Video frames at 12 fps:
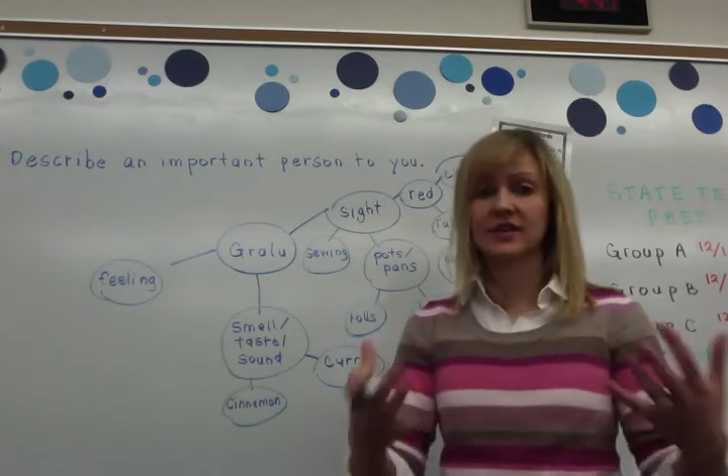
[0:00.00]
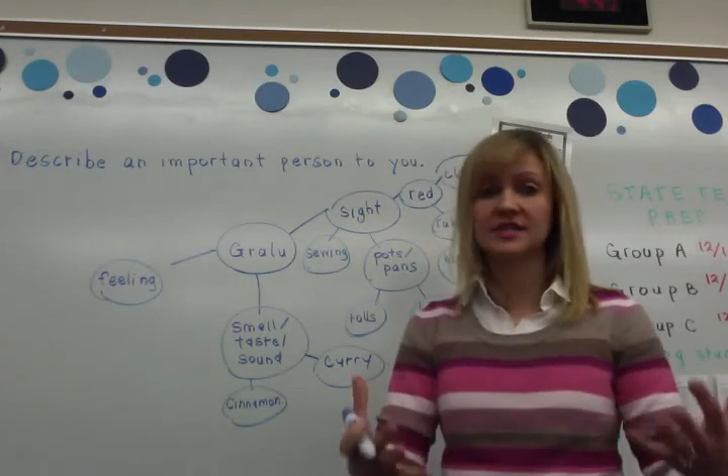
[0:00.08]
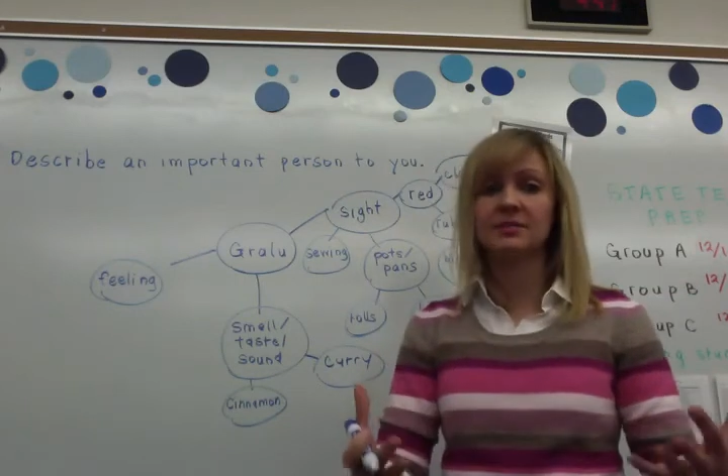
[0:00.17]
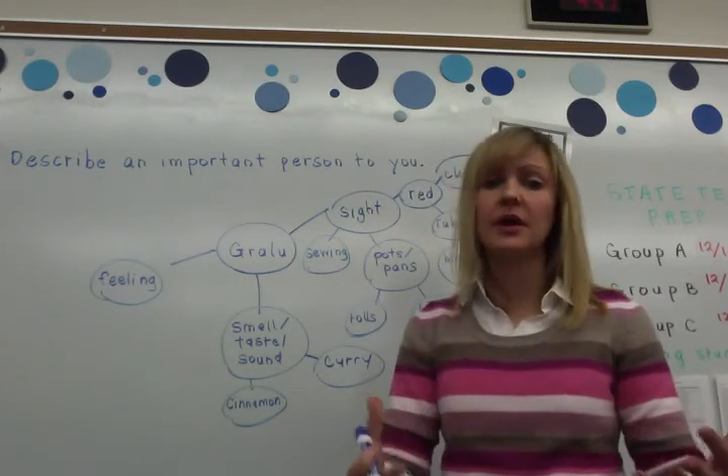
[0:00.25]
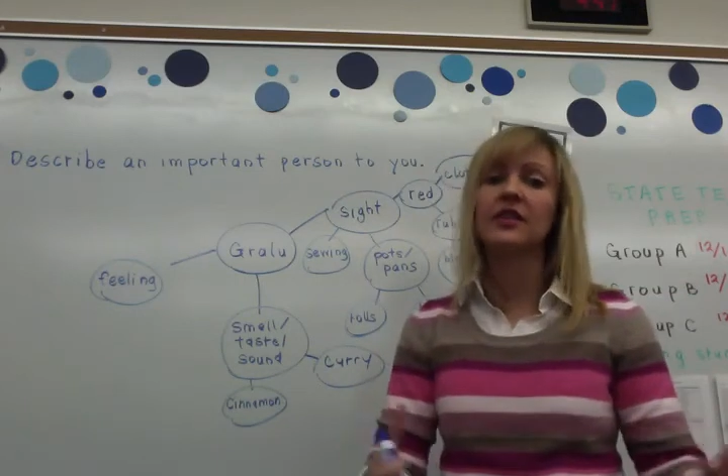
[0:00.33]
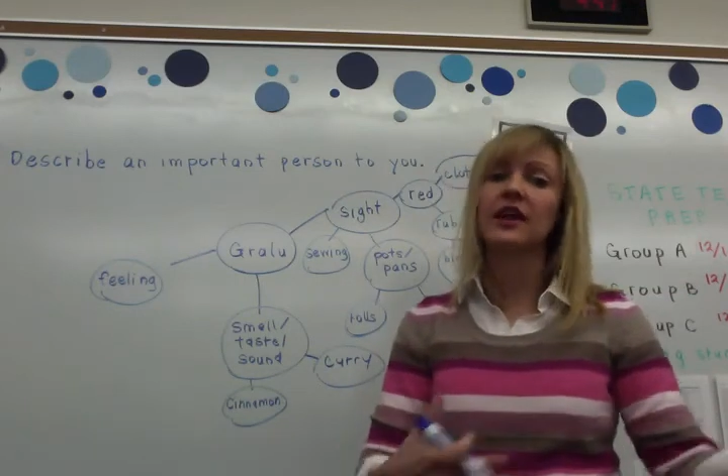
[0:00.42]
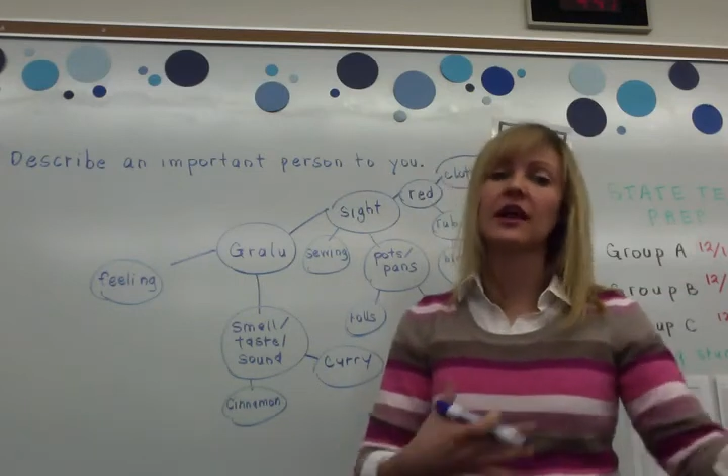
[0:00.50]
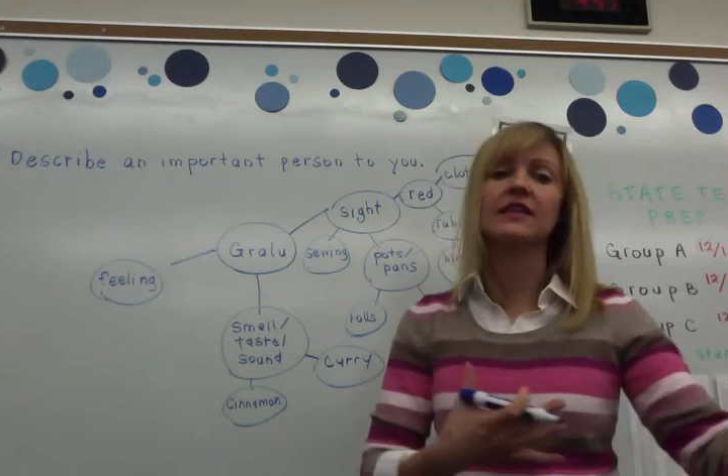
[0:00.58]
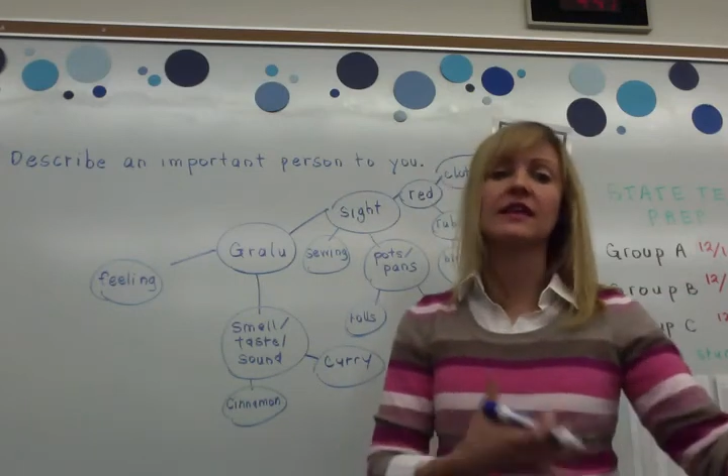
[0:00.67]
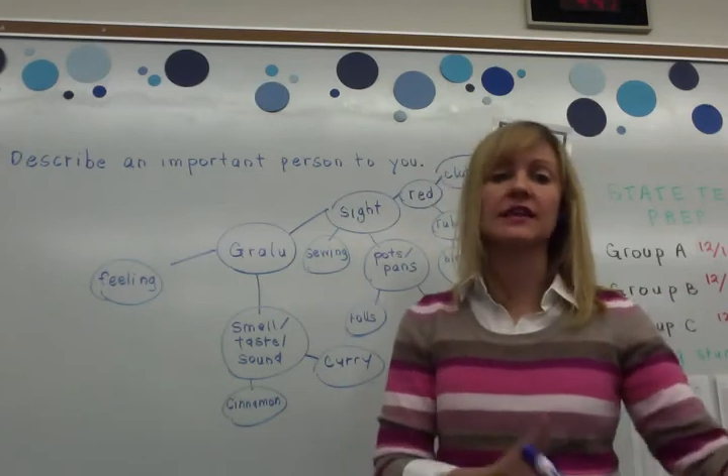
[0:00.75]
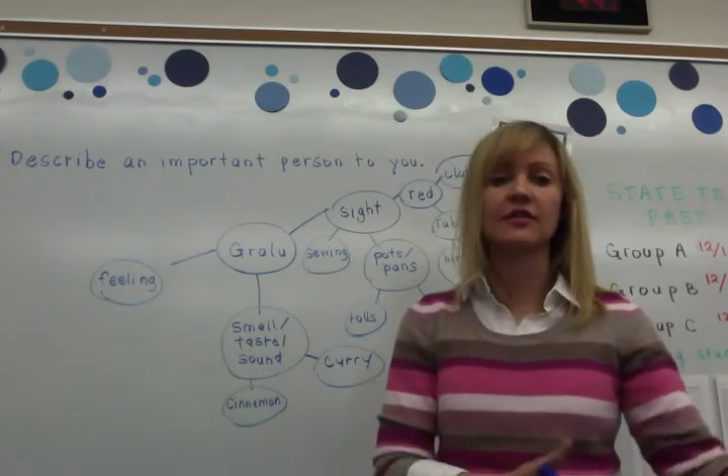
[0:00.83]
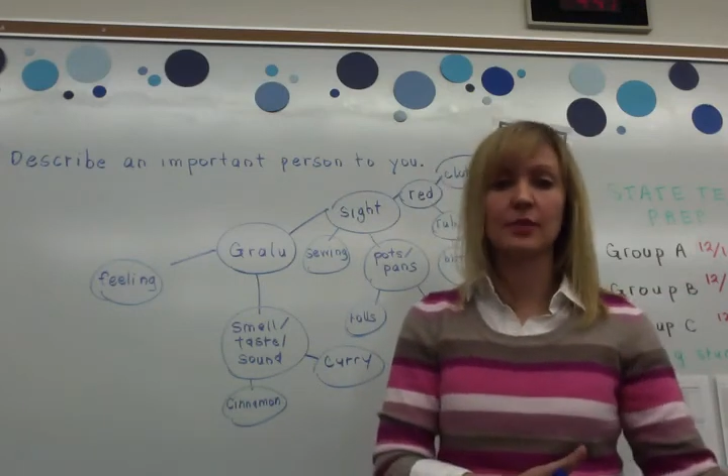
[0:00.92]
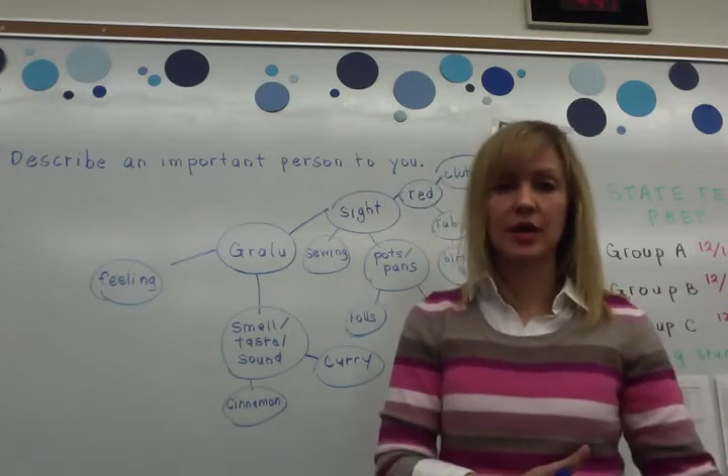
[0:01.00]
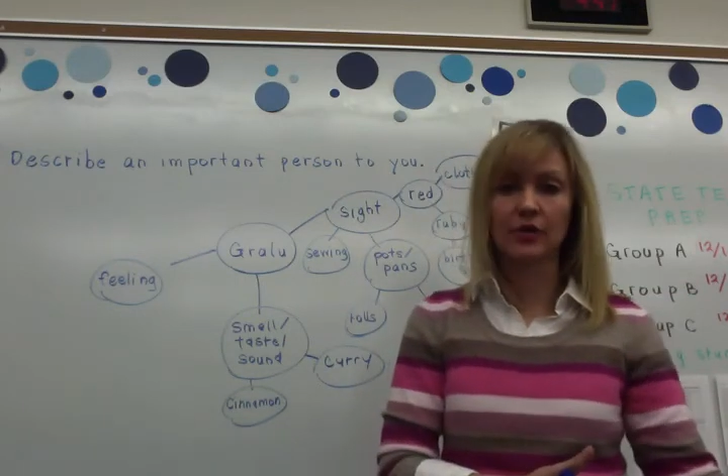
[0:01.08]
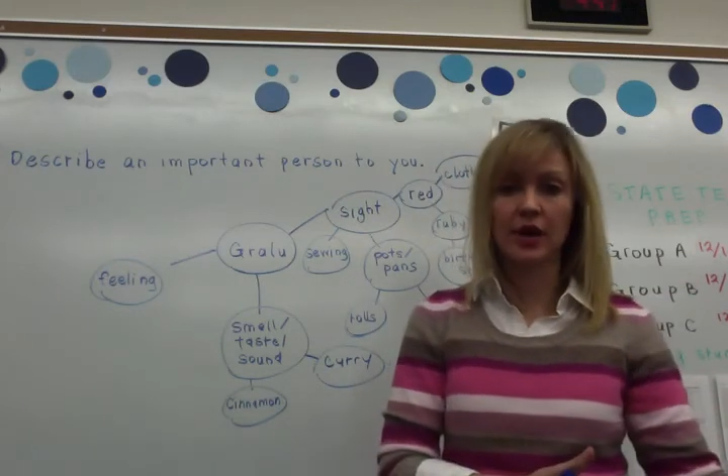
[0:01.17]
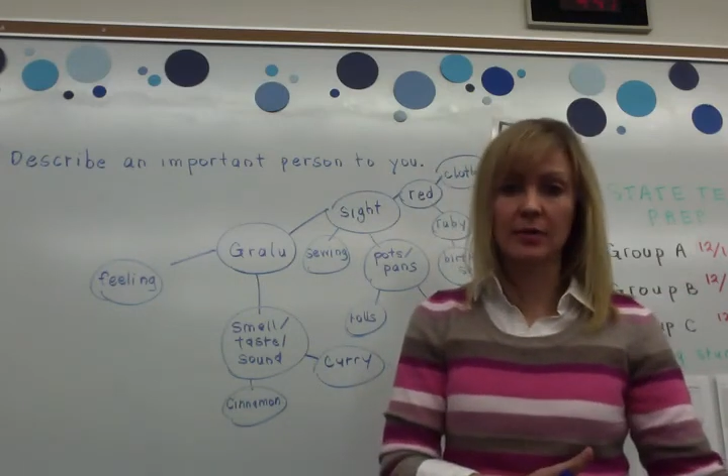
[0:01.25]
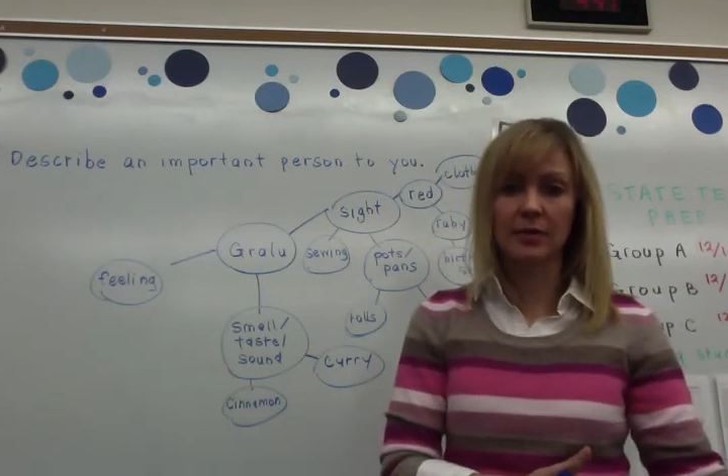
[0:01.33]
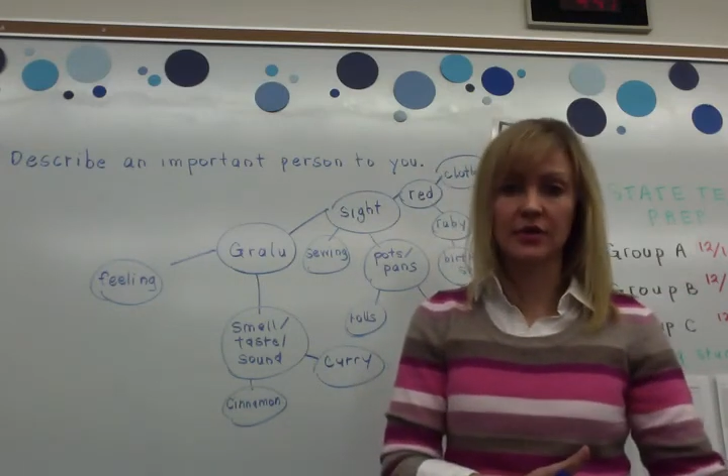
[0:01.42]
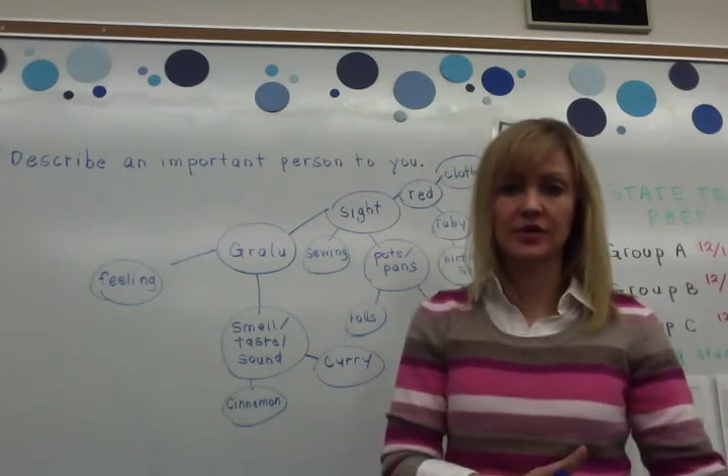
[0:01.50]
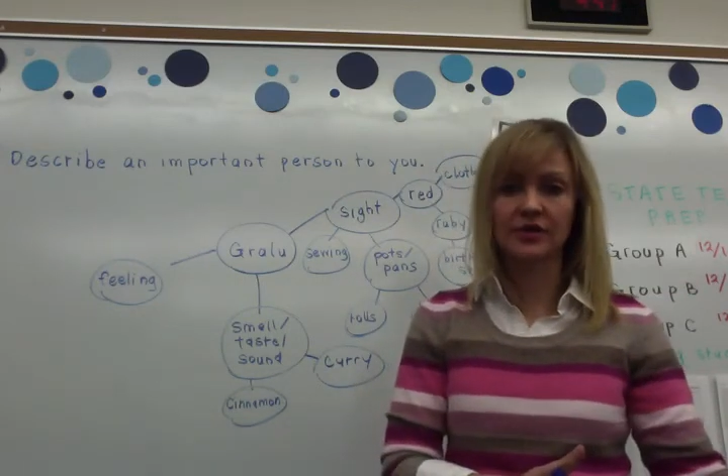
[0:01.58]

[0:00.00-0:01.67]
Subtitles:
I smell that, I think of my grandmother.